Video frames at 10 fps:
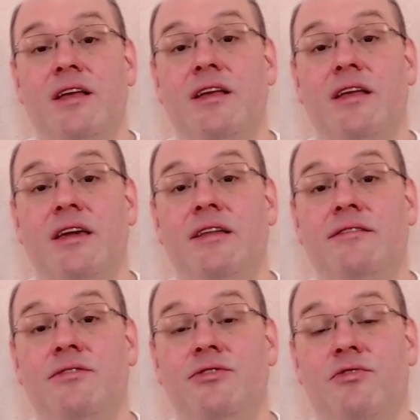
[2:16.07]

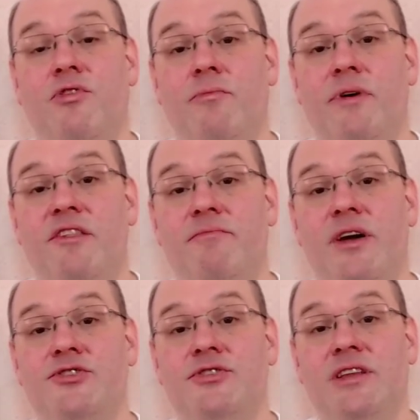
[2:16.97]
In Europe,
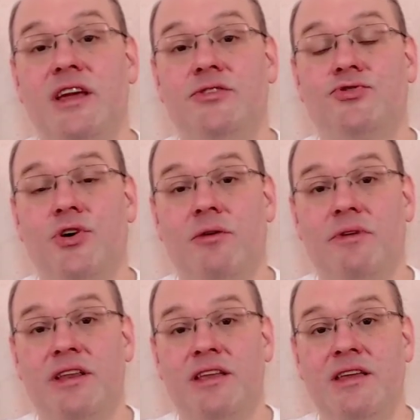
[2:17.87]
especially in
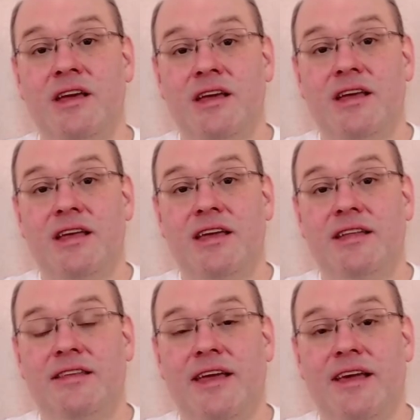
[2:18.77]
Germany,
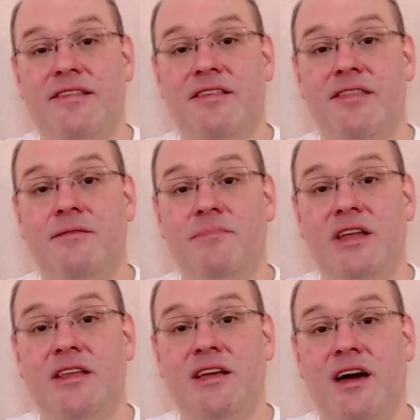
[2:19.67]
it has the
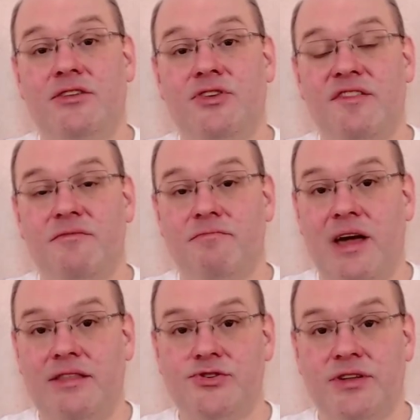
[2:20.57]
meaning I just
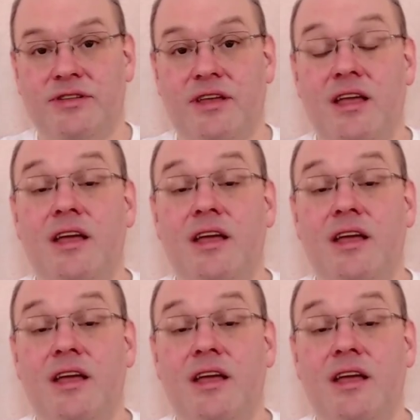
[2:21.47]
mentioned.